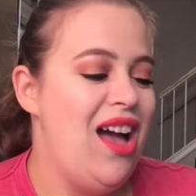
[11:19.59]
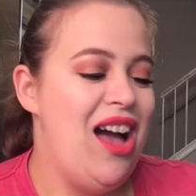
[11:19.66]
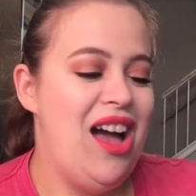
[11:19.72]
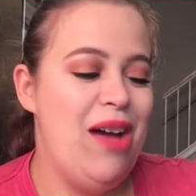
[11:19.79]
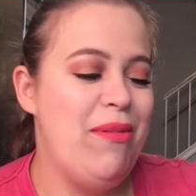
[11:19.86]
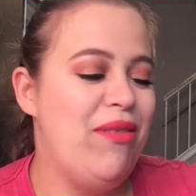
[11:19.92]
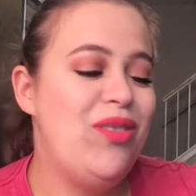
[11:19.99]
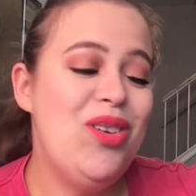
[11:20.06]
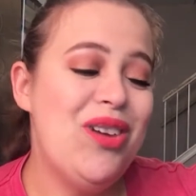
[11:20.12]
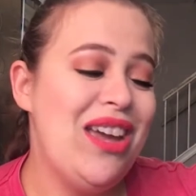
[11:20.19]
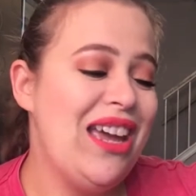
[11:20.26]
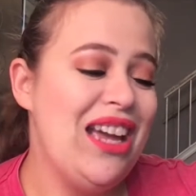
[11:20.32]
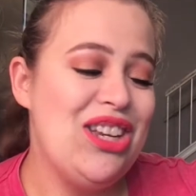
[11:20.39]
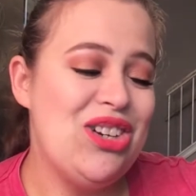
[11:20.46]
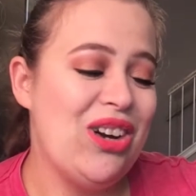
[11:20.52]
If you
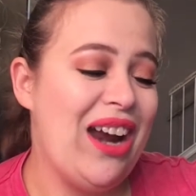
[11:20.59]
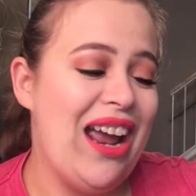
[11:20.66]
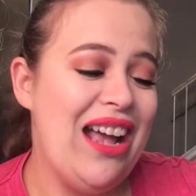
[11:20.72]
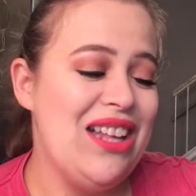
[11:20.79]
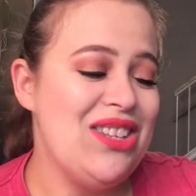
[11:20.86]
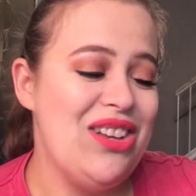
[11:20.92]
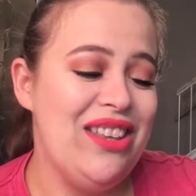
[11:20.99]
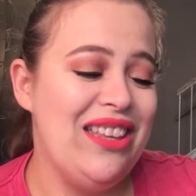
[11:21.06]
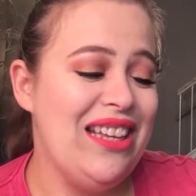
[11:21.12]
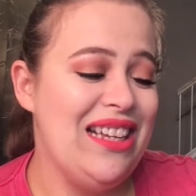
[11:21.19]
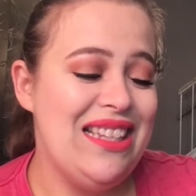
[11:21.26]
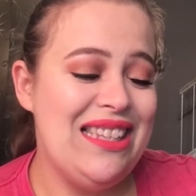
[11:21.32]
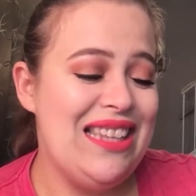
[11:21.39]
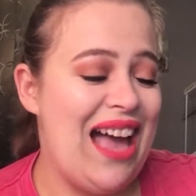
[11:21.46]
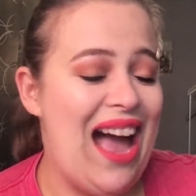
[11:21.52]
can get your hands on
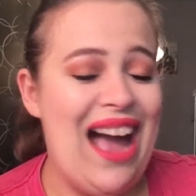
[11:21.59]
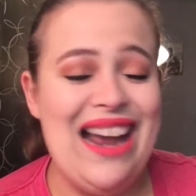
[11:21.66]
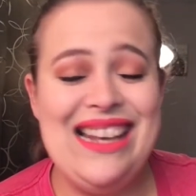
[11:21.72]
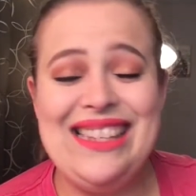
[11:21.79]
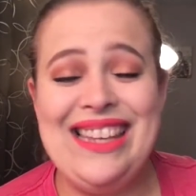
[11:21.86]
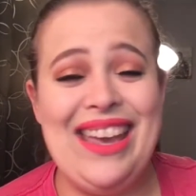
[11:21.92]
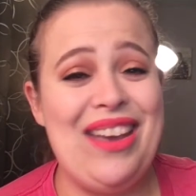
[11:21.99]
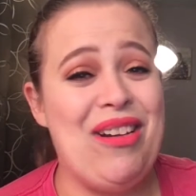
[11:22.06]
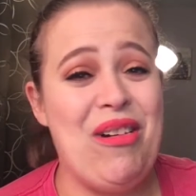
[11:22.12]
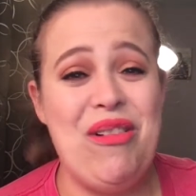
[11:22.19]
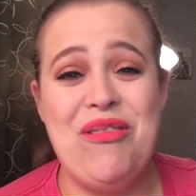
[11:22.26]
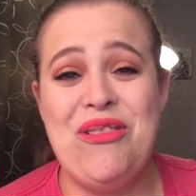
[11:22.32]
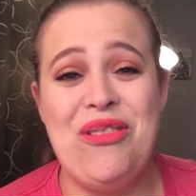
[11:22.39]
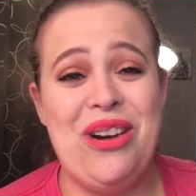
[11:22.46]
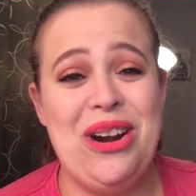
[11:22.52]
this, I say
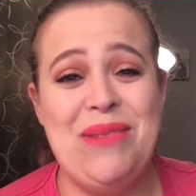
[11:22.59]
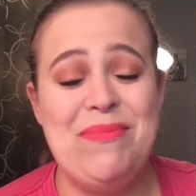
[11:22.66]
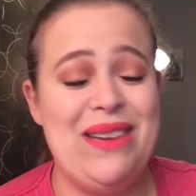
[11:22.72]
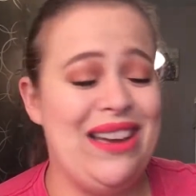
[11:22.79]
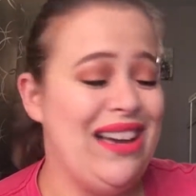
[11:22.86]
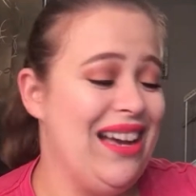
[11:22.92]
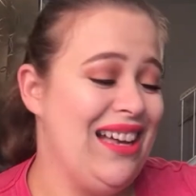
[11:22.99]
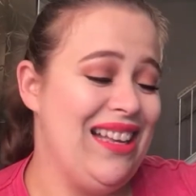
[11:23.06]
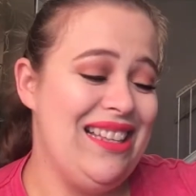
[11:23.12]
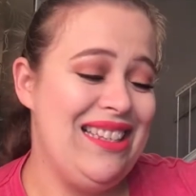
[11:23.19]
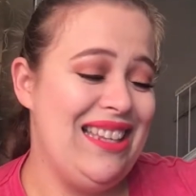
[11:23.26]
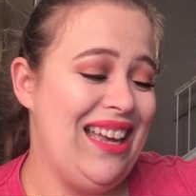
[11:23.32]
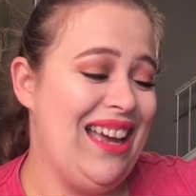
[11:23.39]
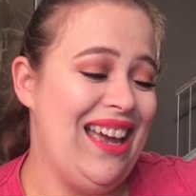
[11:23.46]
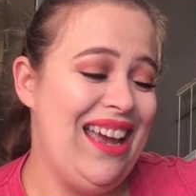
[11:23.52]
go for it,
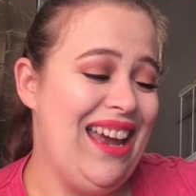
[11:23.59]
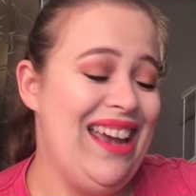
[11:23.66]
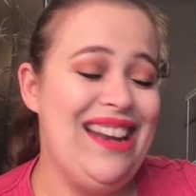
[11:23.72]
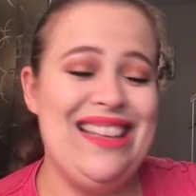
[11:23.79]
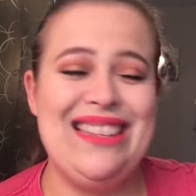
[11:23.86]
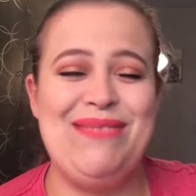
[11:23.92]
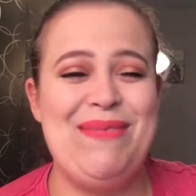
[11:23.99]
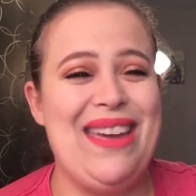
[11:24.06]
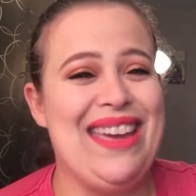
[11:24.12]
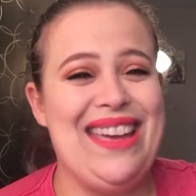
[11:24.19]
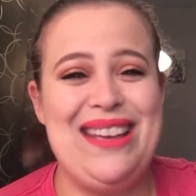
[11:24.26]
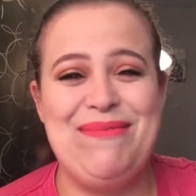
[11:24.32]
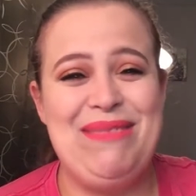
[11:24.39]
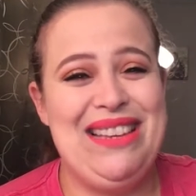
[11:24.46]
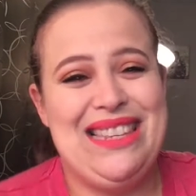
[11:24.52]
because it is
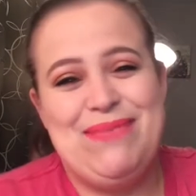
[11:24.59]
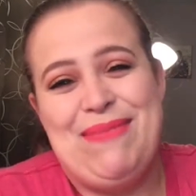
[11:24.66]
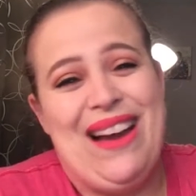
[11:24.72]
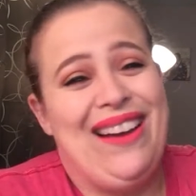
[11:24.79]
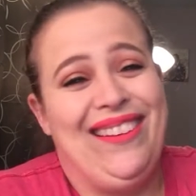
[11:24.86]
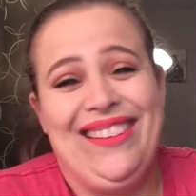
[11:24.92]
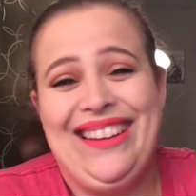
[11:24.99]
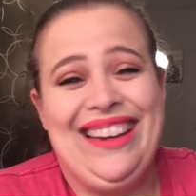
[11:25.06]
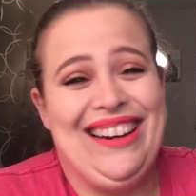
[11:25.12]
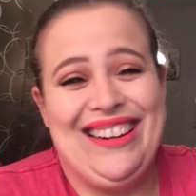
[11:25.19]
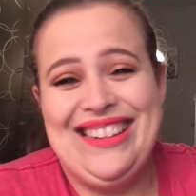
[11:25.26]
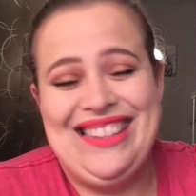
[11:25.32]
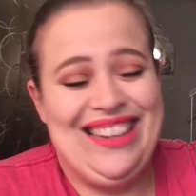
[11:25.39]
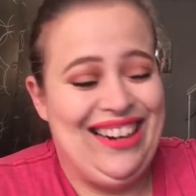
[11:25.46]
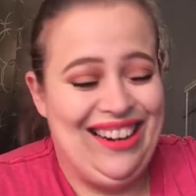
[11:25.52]
making me smile
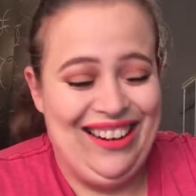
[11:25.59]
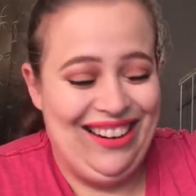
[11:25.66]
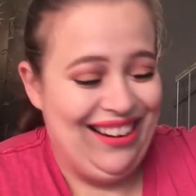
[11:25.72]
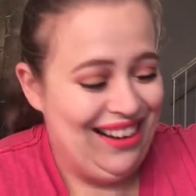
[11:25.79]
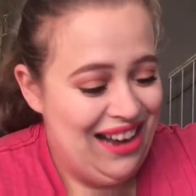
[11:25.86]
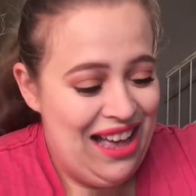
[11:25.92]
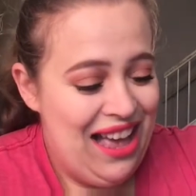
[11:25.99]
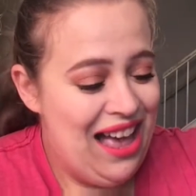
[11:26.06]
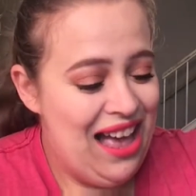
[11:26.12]
ear to ear.